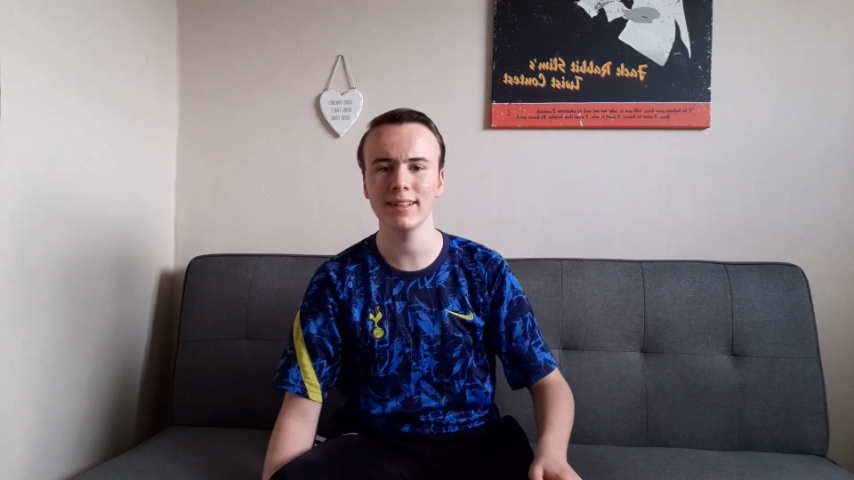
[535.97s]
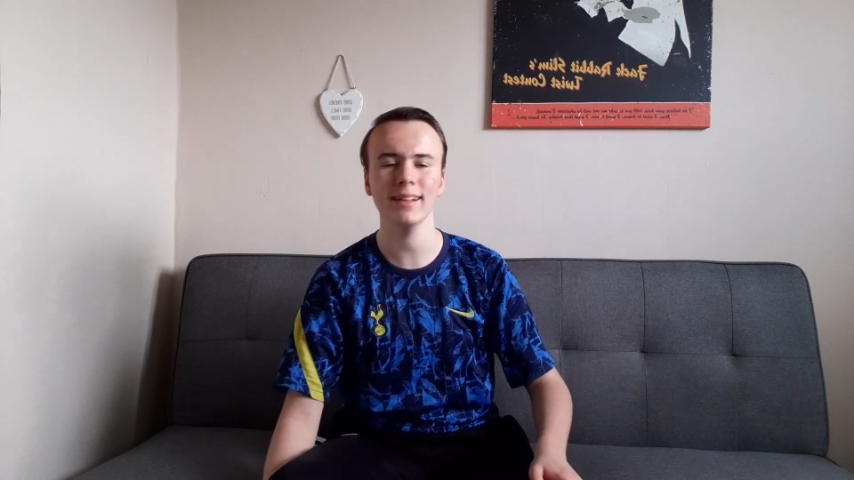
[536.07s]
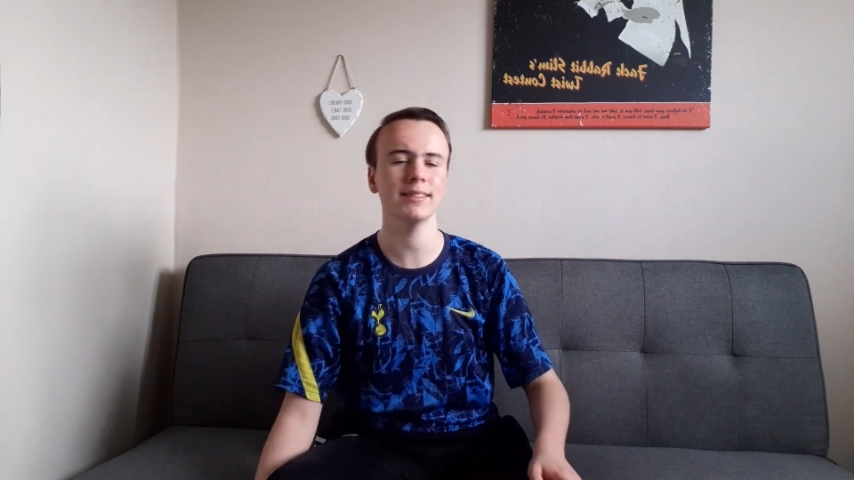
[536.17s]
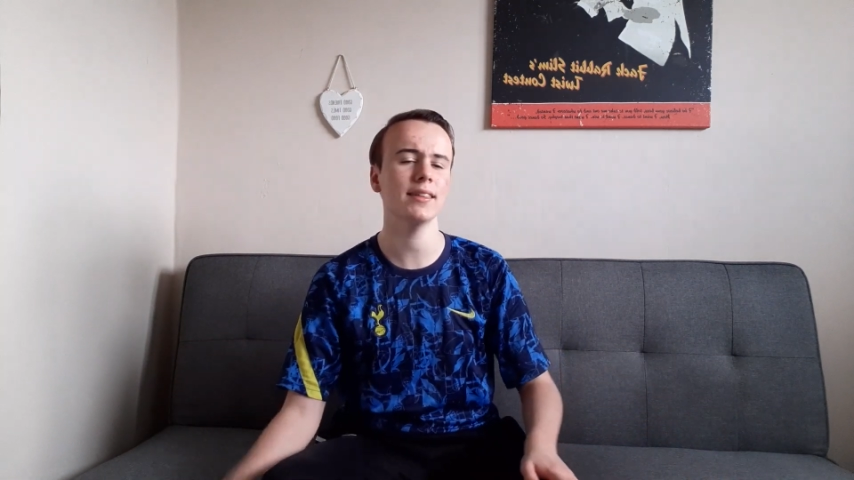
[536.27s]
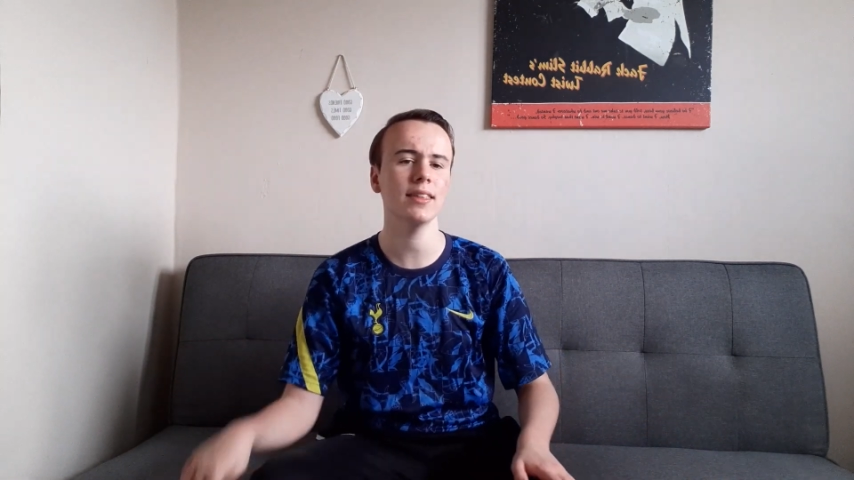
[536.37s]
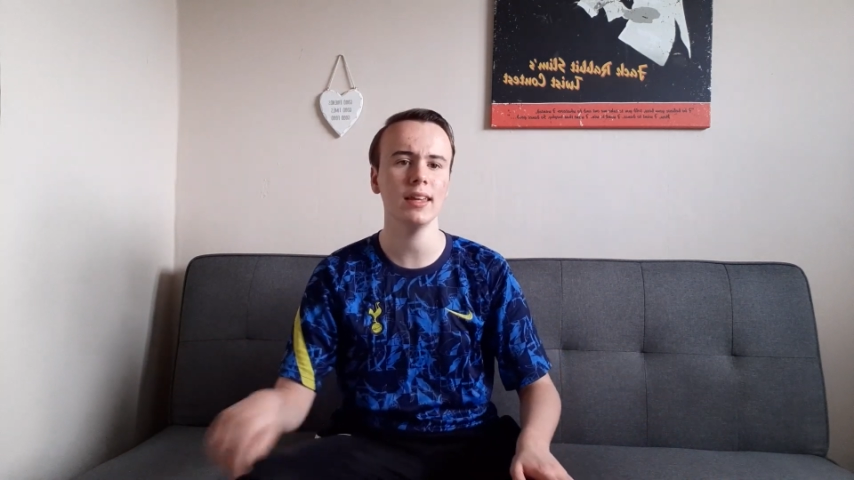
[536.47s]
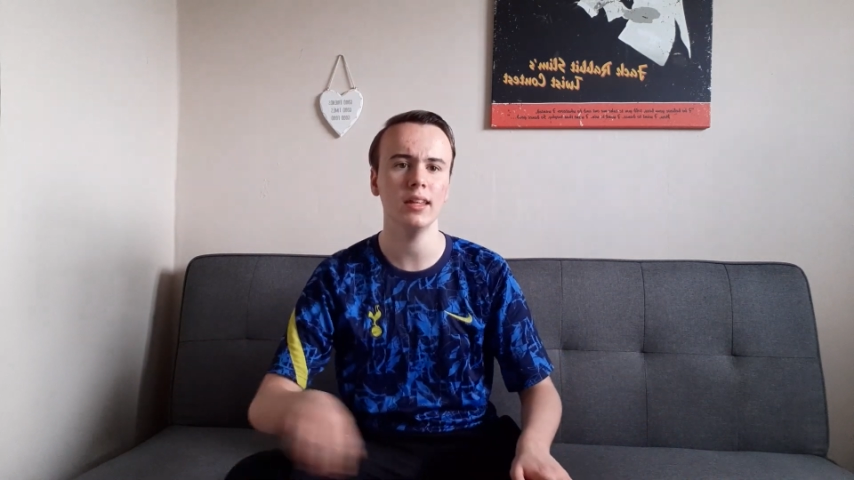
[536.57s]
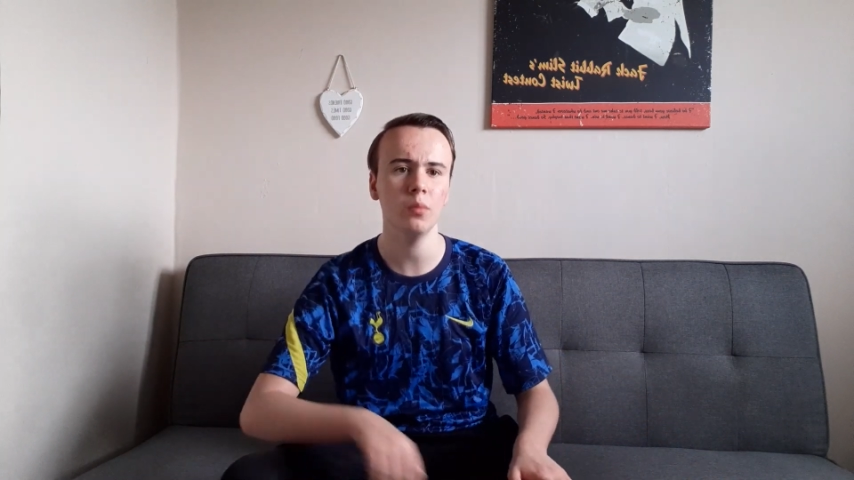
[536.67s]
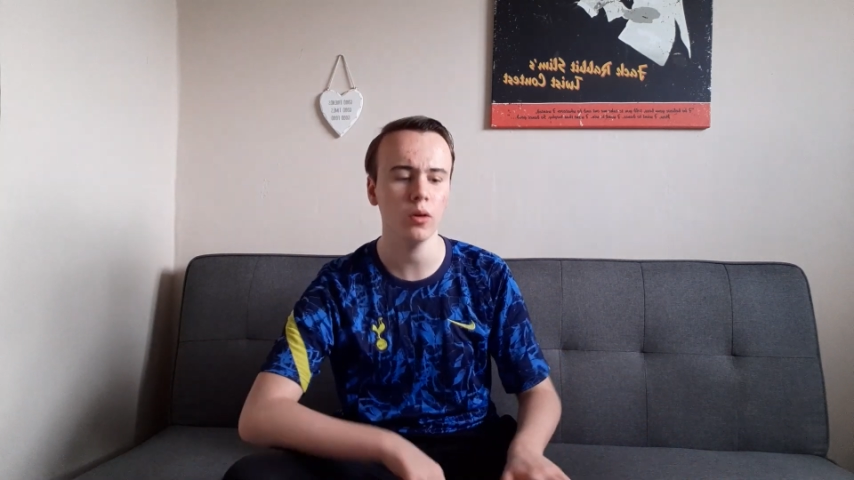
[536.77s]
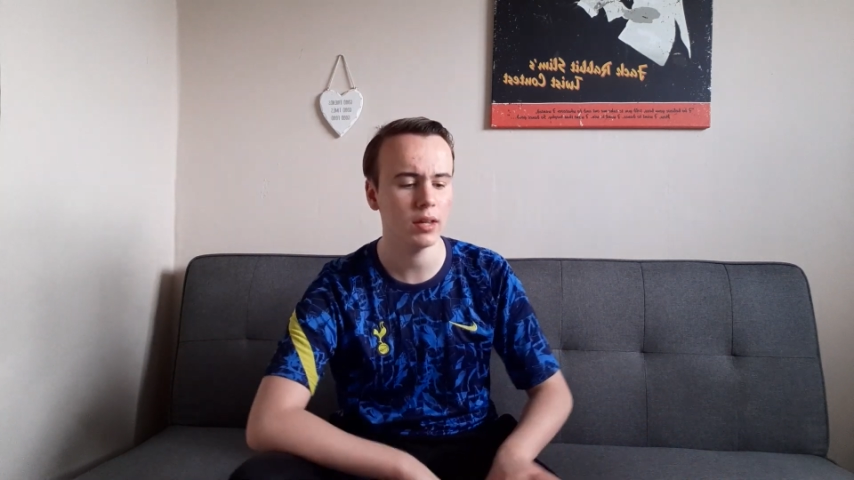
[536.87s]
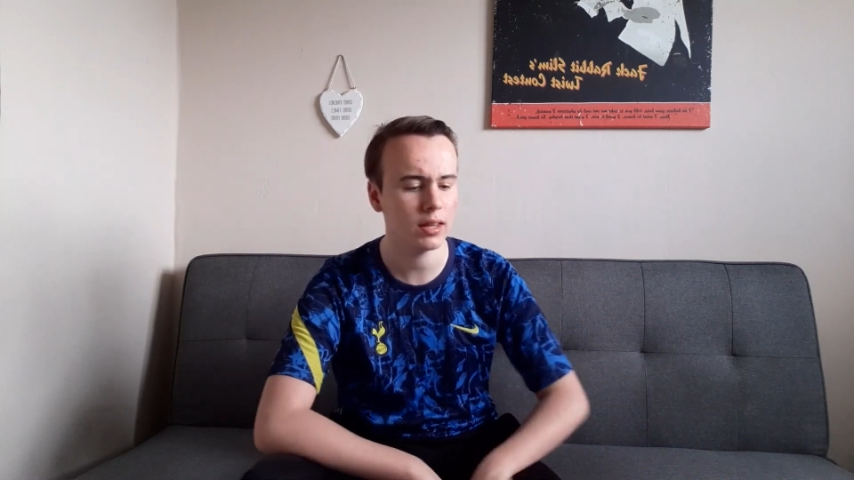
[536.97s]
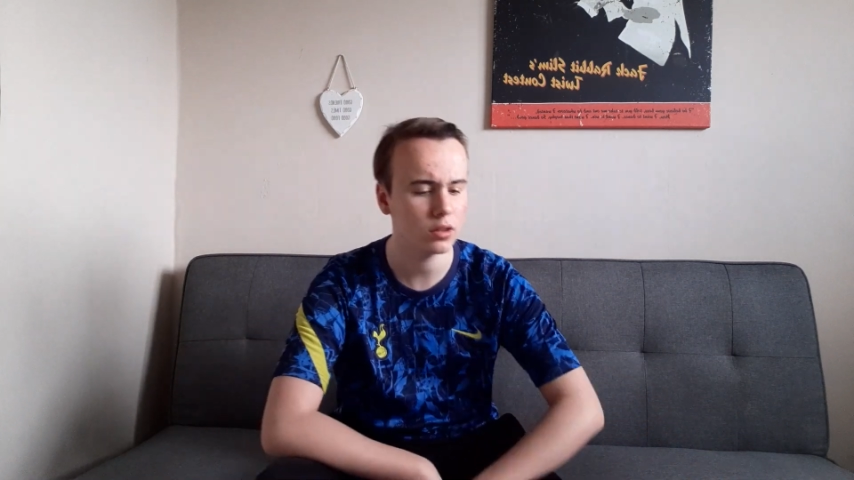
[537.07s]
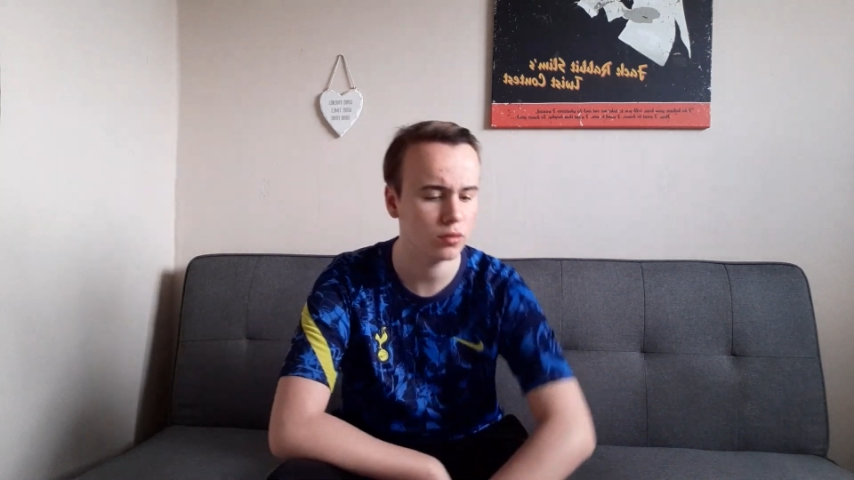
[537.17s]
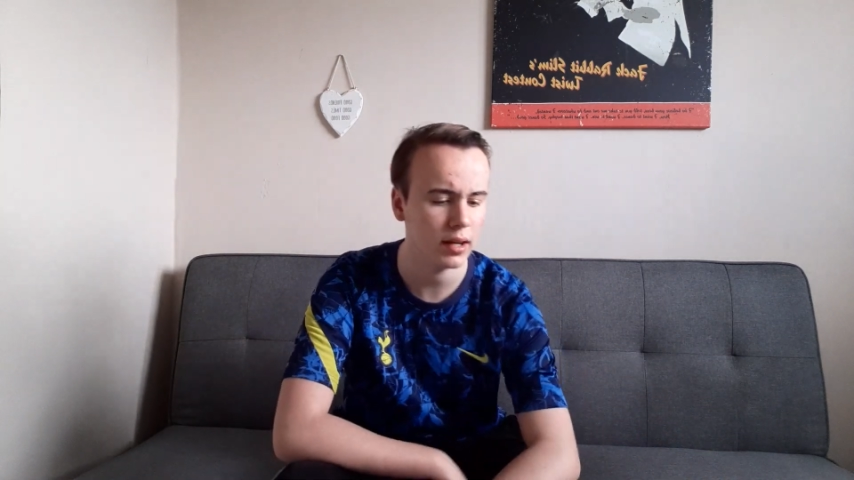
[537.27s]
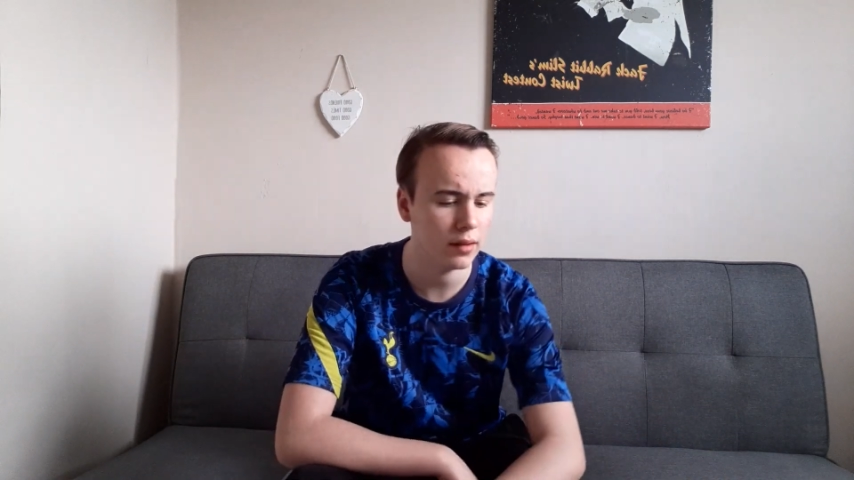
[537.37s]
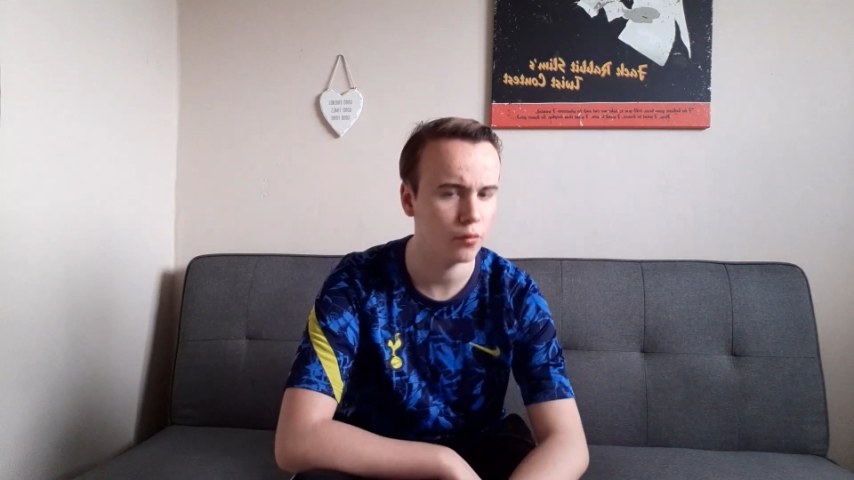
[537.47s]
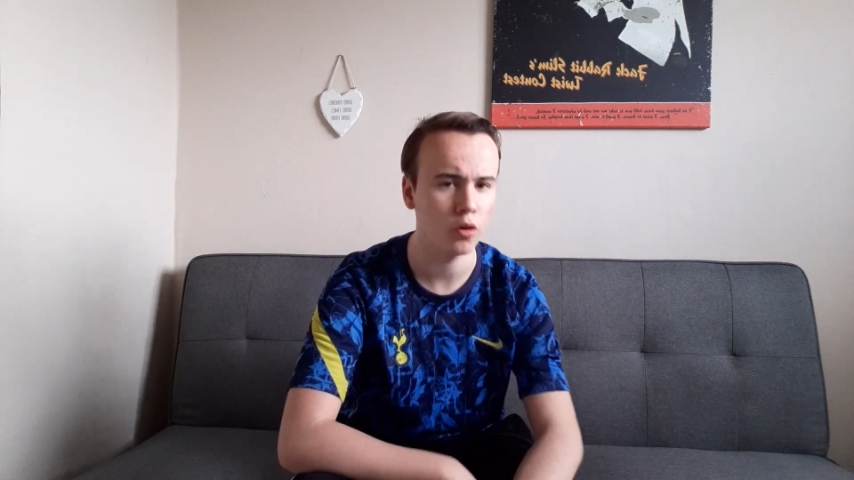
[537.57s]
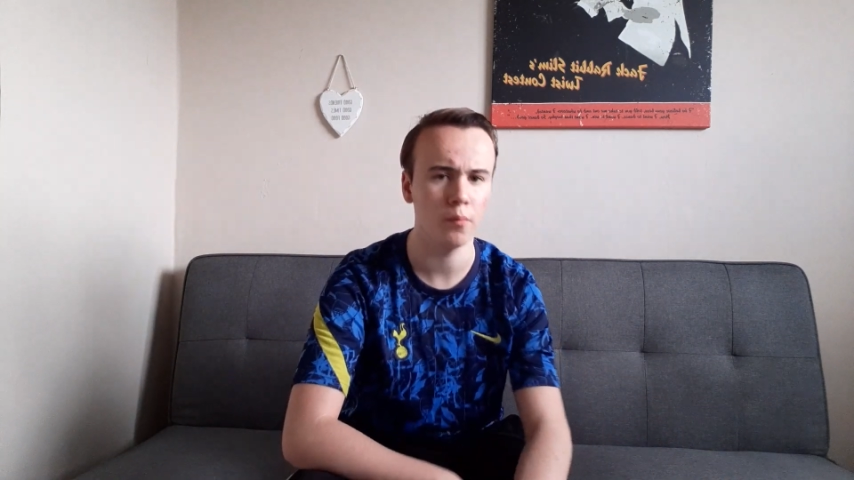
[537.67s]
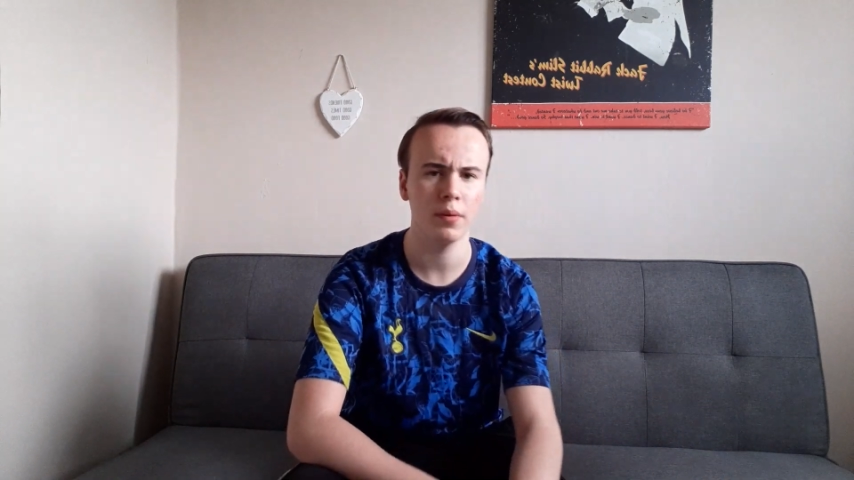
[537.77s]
And that's the thing, he won't get the credit for him.